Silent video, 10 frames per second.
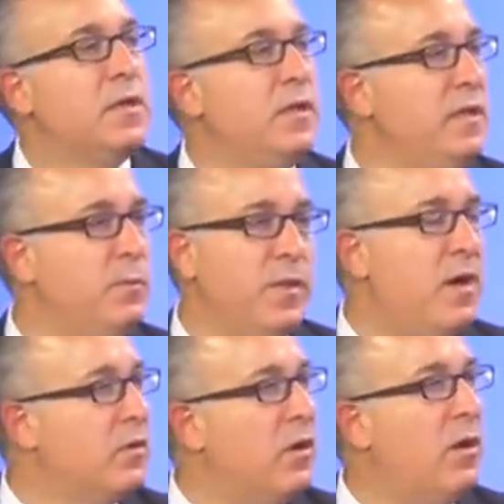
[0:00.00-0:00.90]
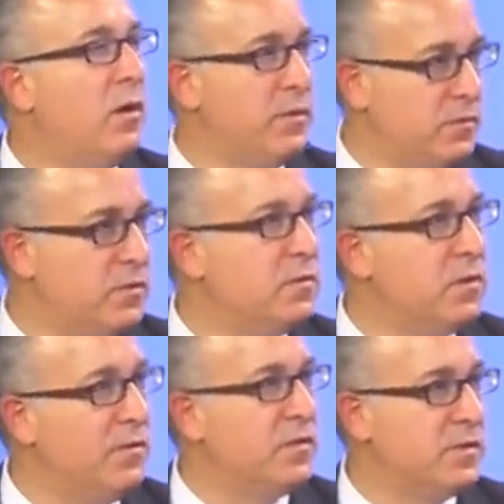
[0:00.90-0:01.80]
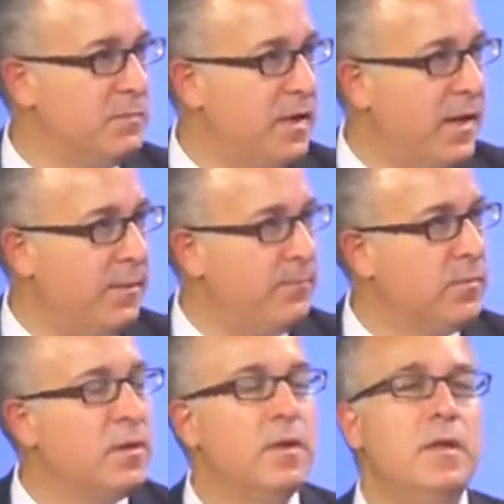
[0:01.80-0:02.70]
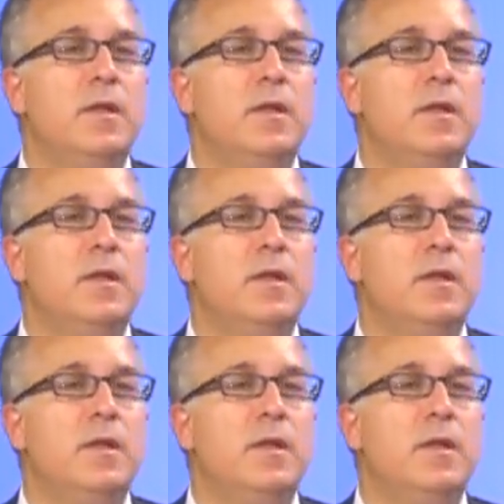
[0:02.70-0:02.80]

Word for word: clean it with alcohol and give it some time. Mm-hmm.